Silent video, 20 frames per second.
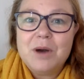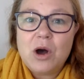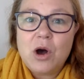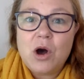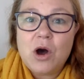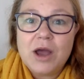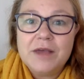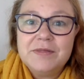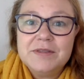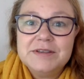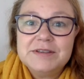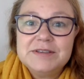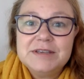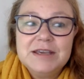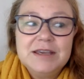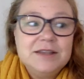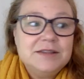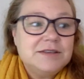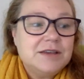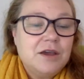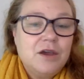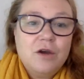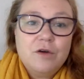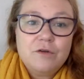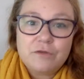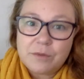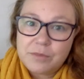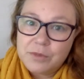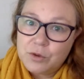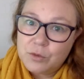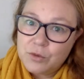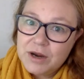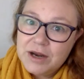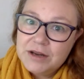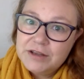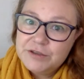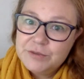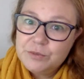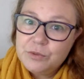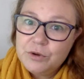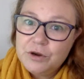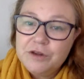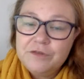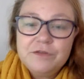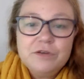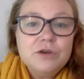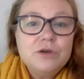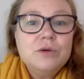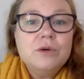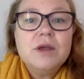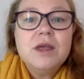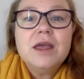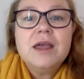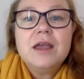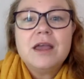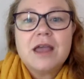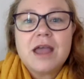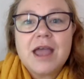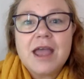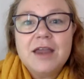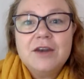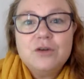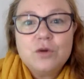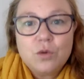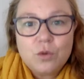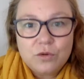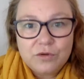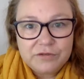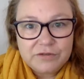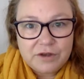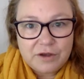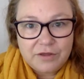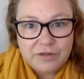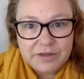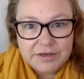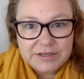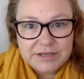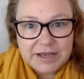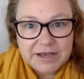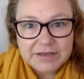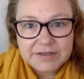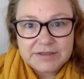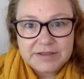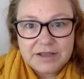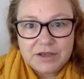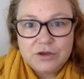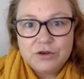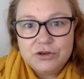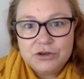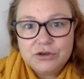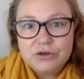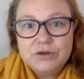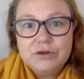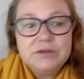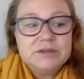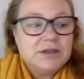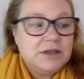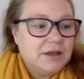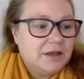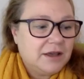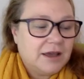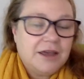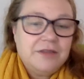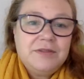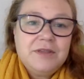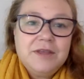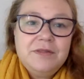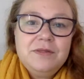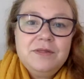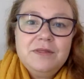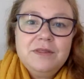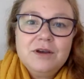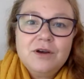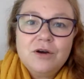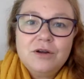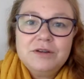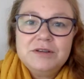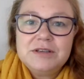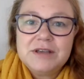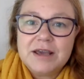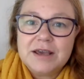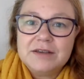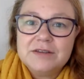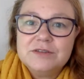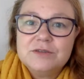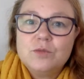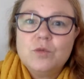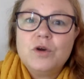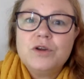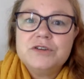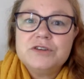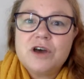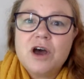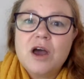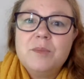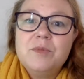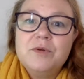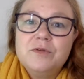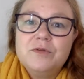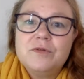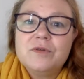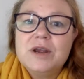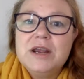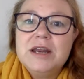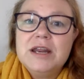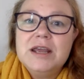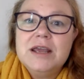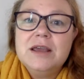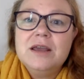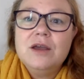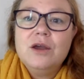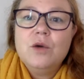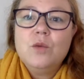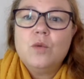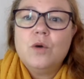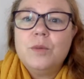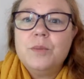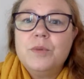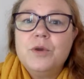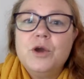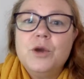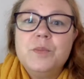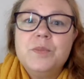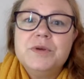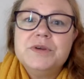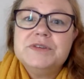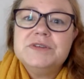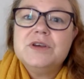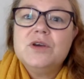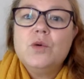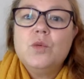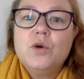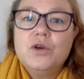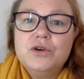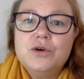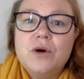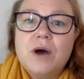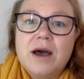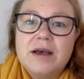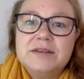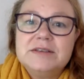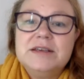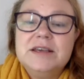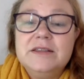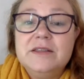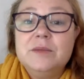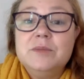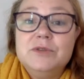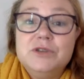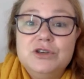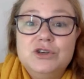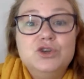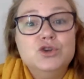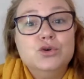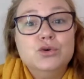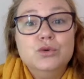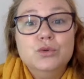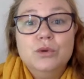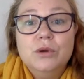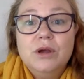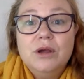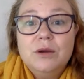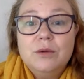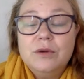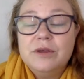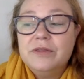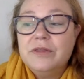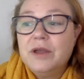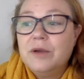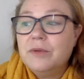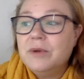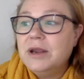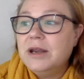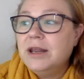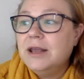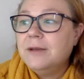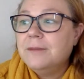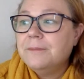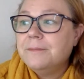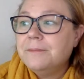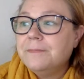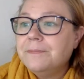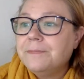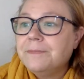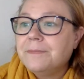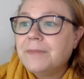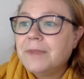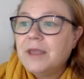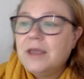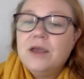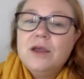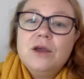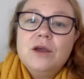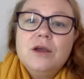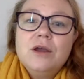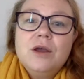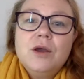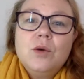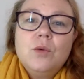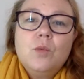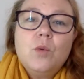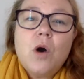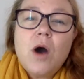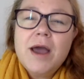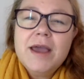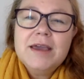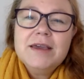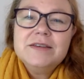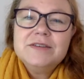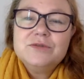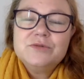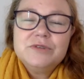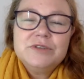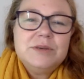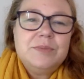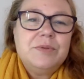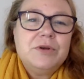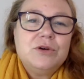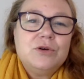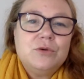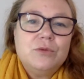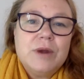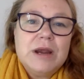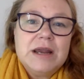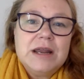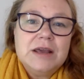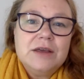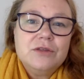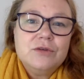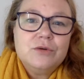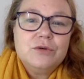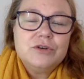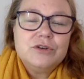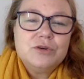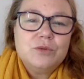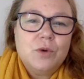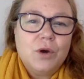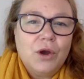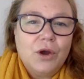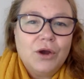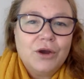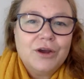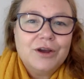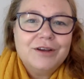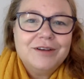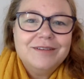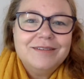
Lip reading: behind the scenes from the reader's point of view, and also the text that you choose, and then the context, what type of reading, what purpose, what you're asking them to do with their reading. Why is reciprocal reading thought to work?